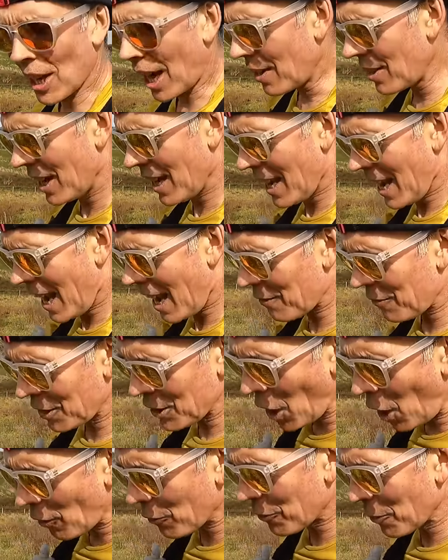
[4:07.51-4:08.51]
So if
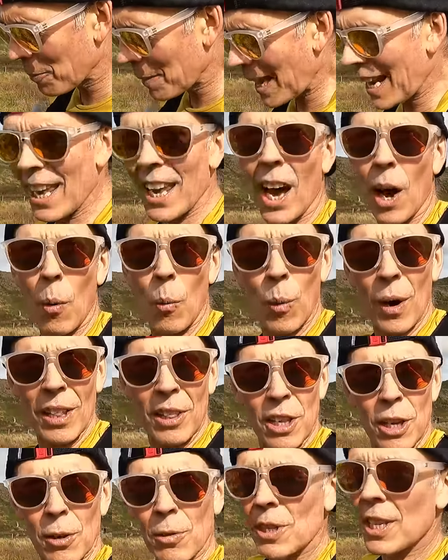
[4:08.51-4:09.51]
you're not familiar
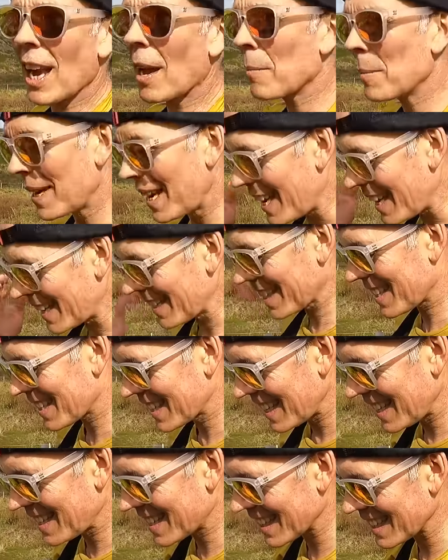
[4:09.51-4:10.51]
with UTMB and the
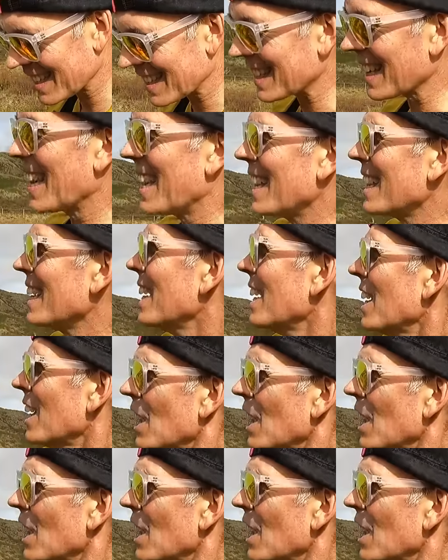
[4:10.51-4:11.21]
CCC,